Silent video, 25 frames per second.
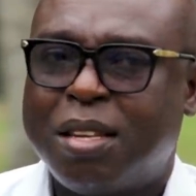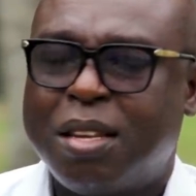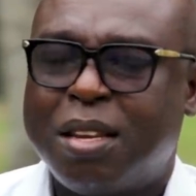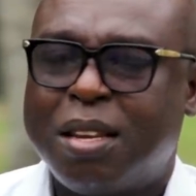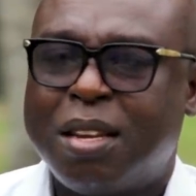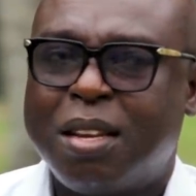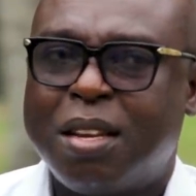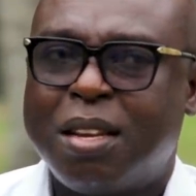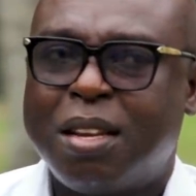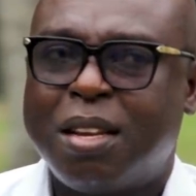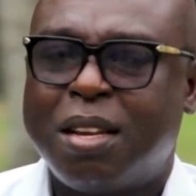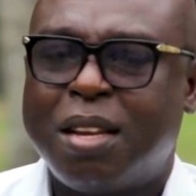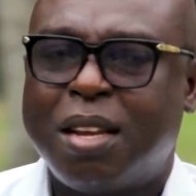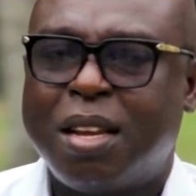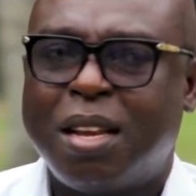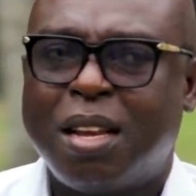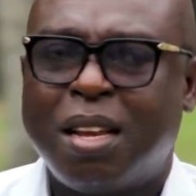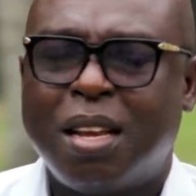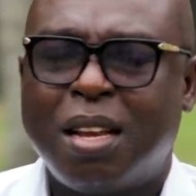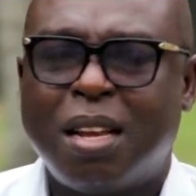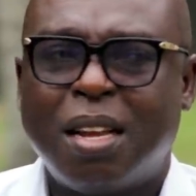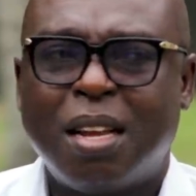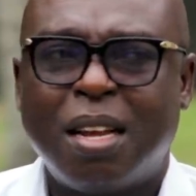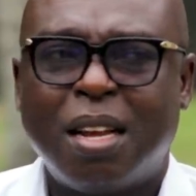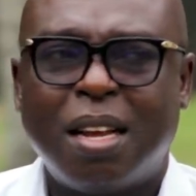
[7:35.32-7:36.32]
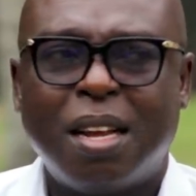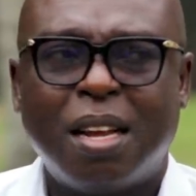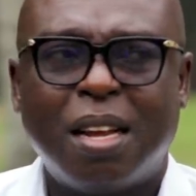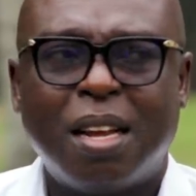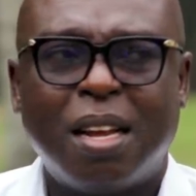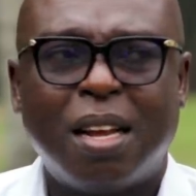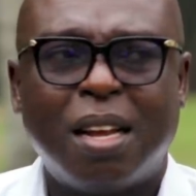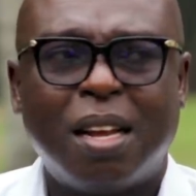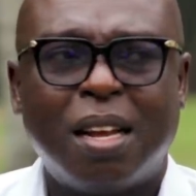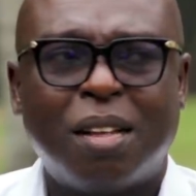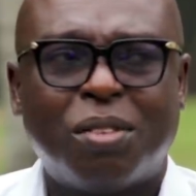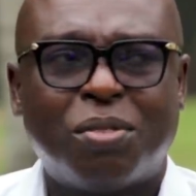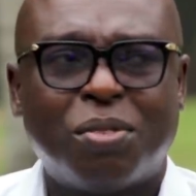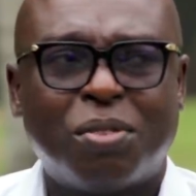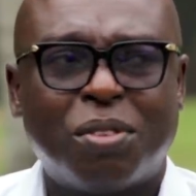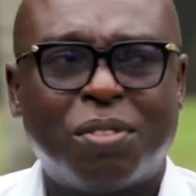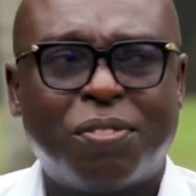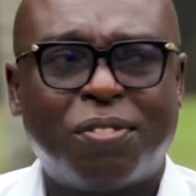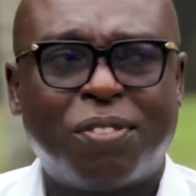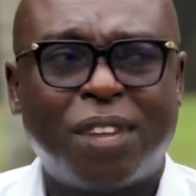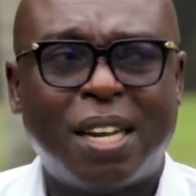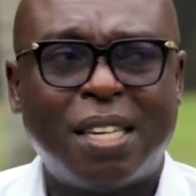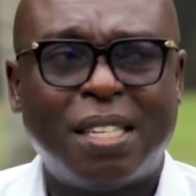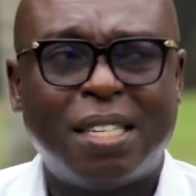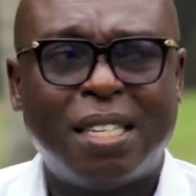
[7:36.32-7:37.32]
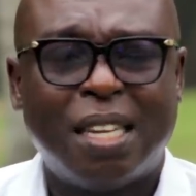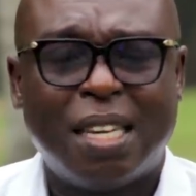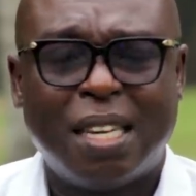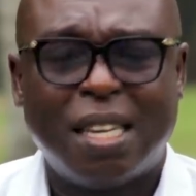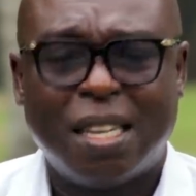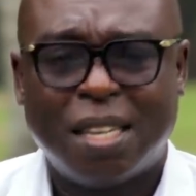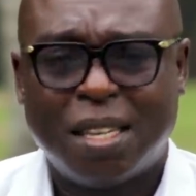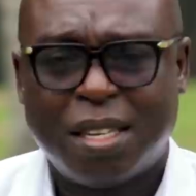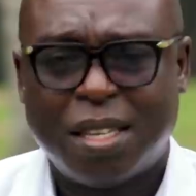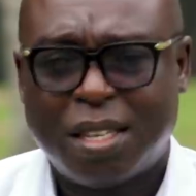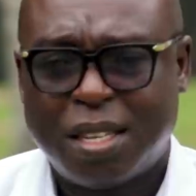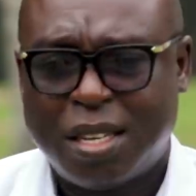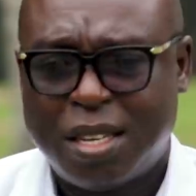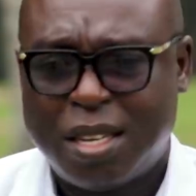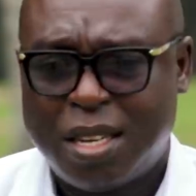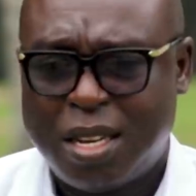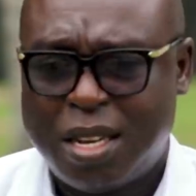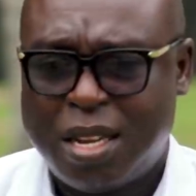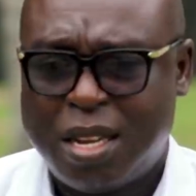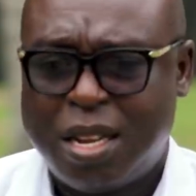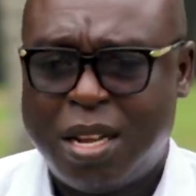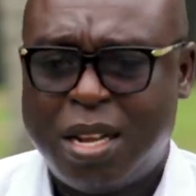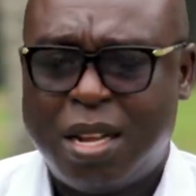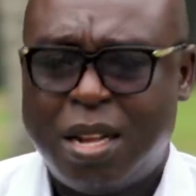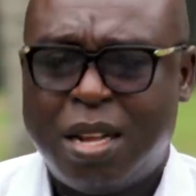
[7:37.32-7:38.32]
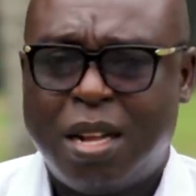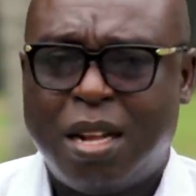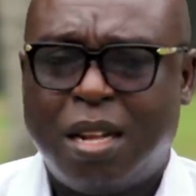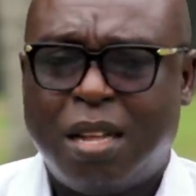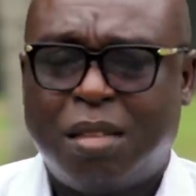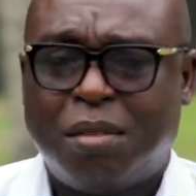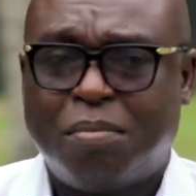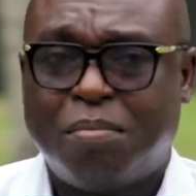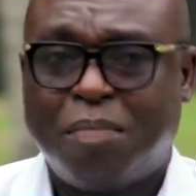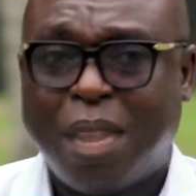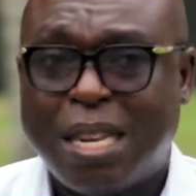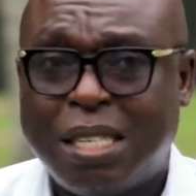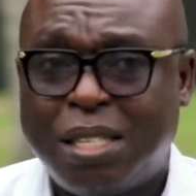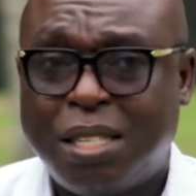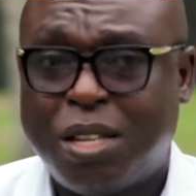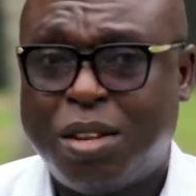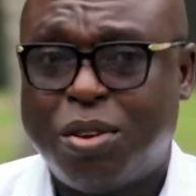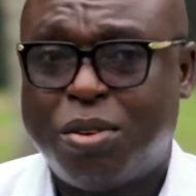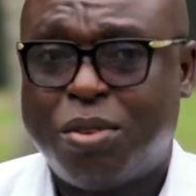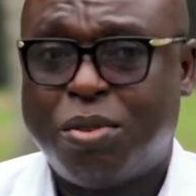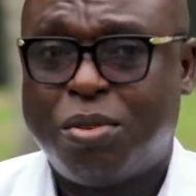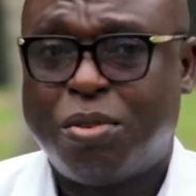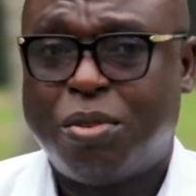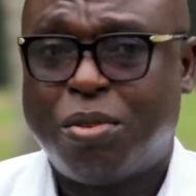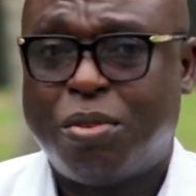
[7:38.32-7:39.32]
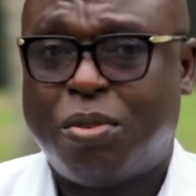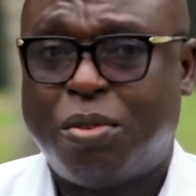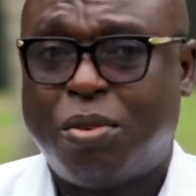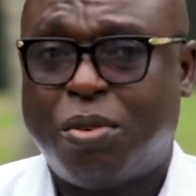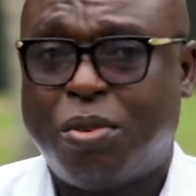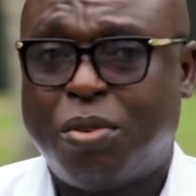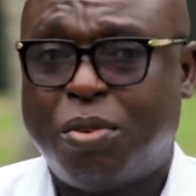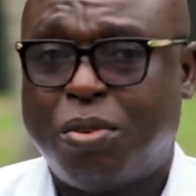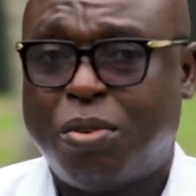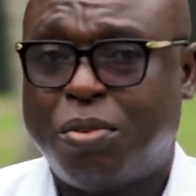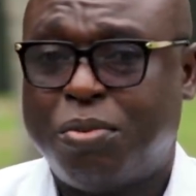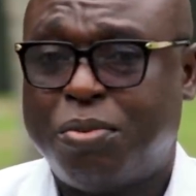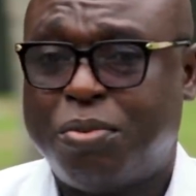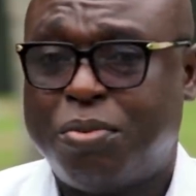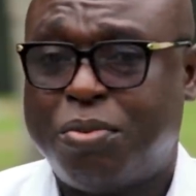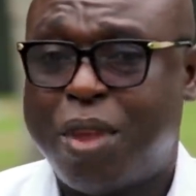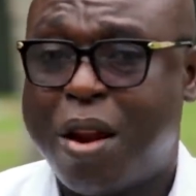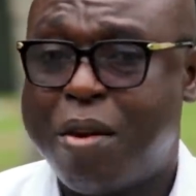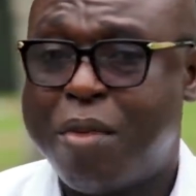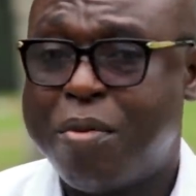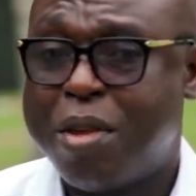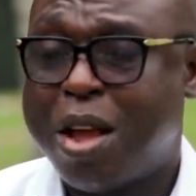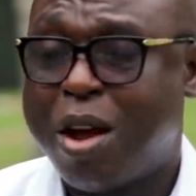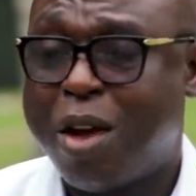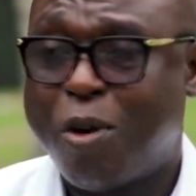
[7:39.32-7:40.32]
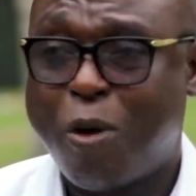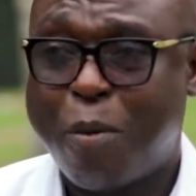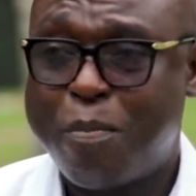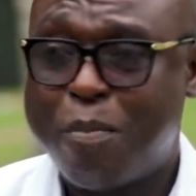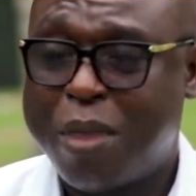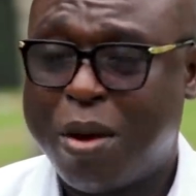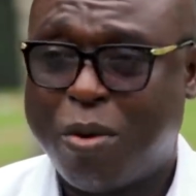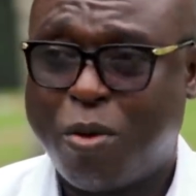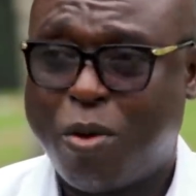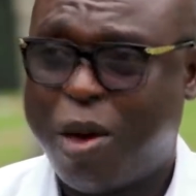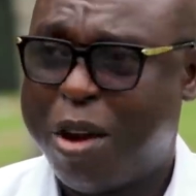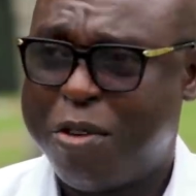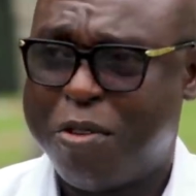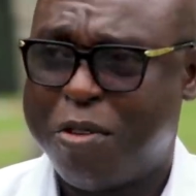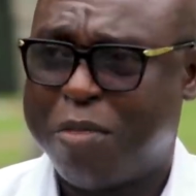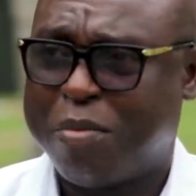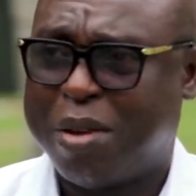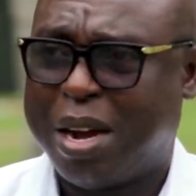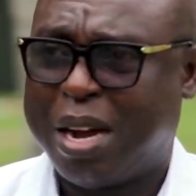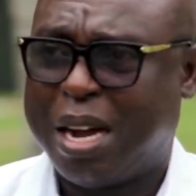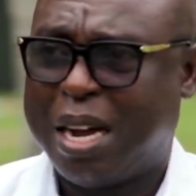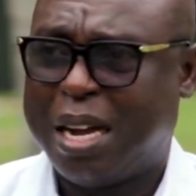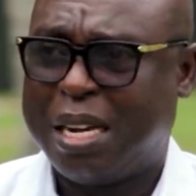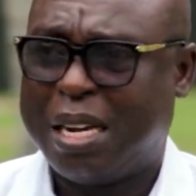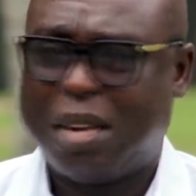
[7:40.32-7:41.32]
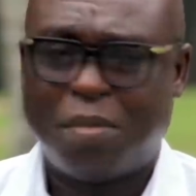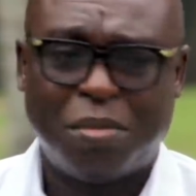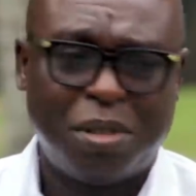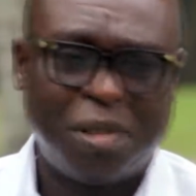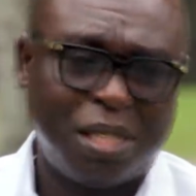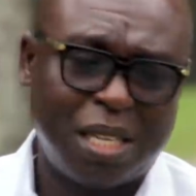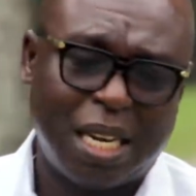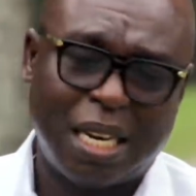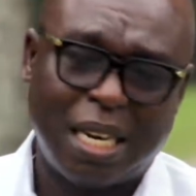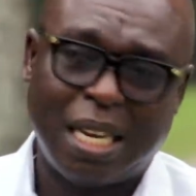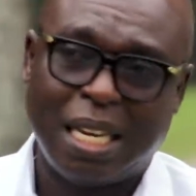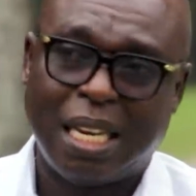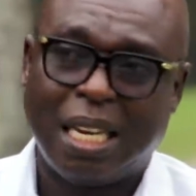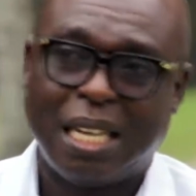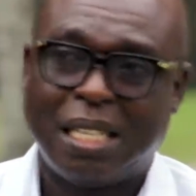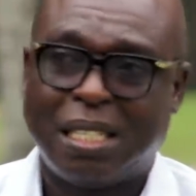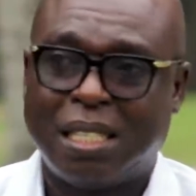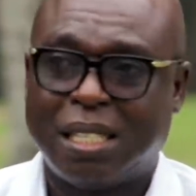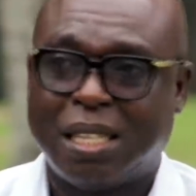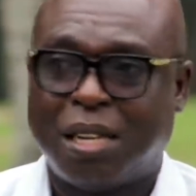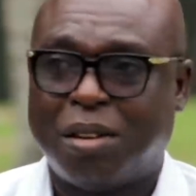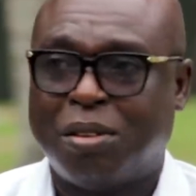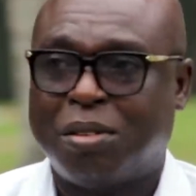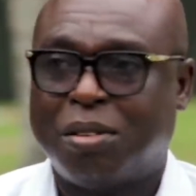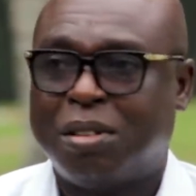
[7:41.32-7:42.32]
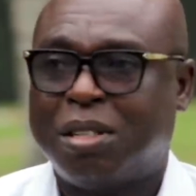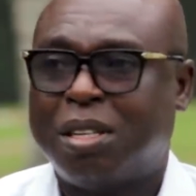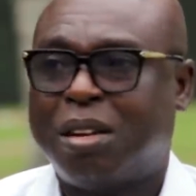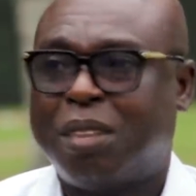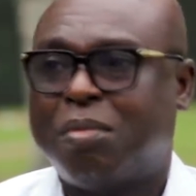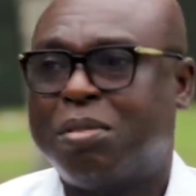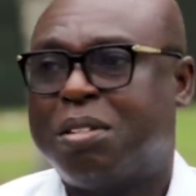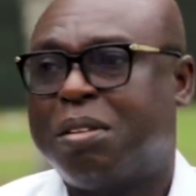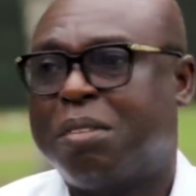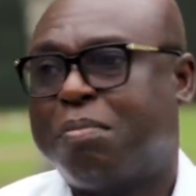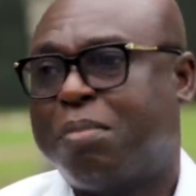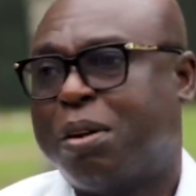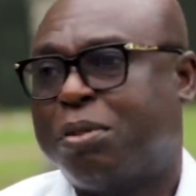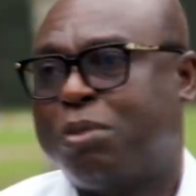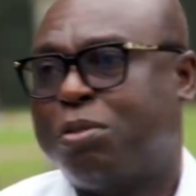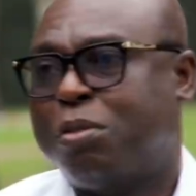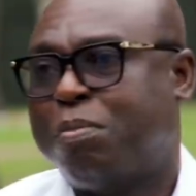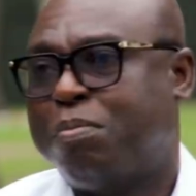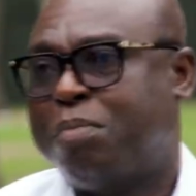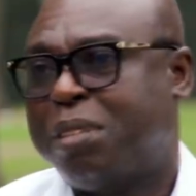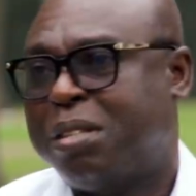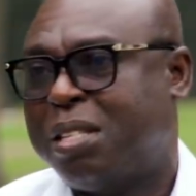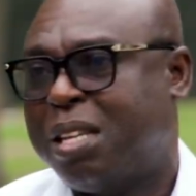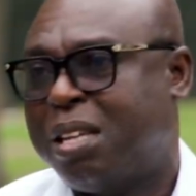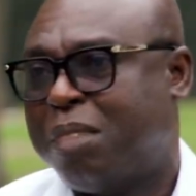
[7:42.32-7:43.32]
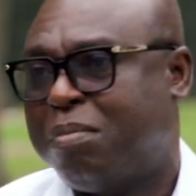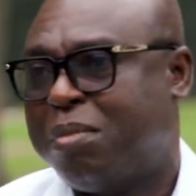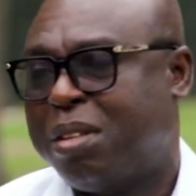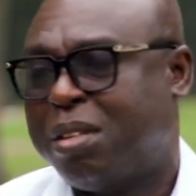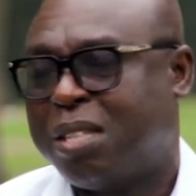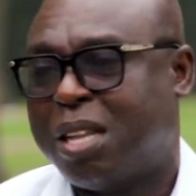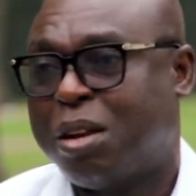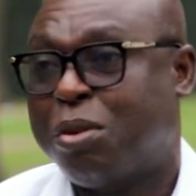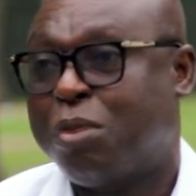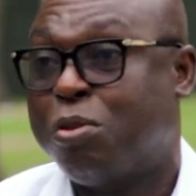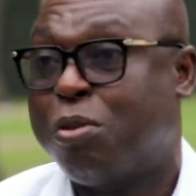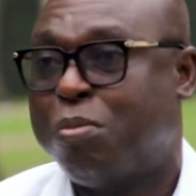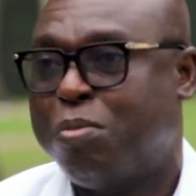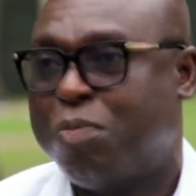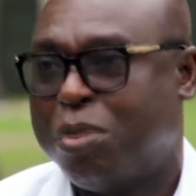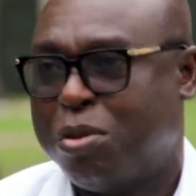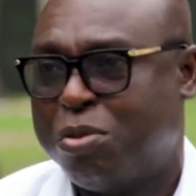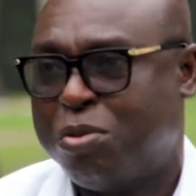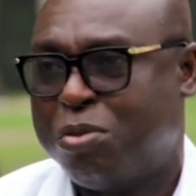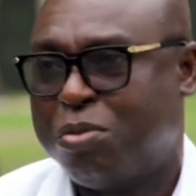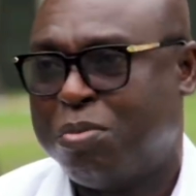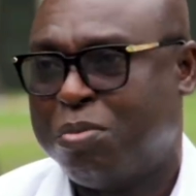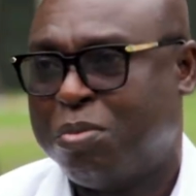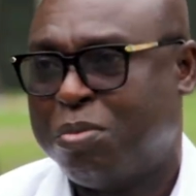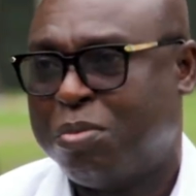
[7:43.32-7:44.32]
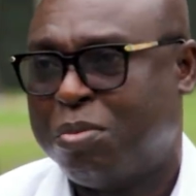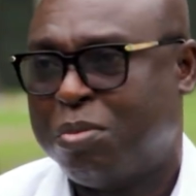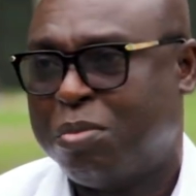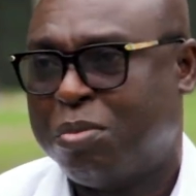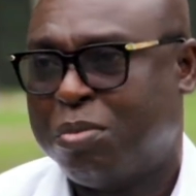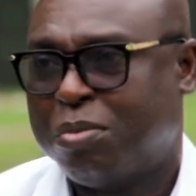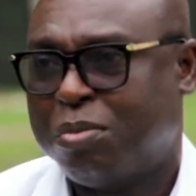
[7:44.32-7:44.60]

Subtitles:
Ti it was Friday. Monday, very a obe kwadwuma na me share na gate na no. Na me sempa chwa mpese me san ko breaku.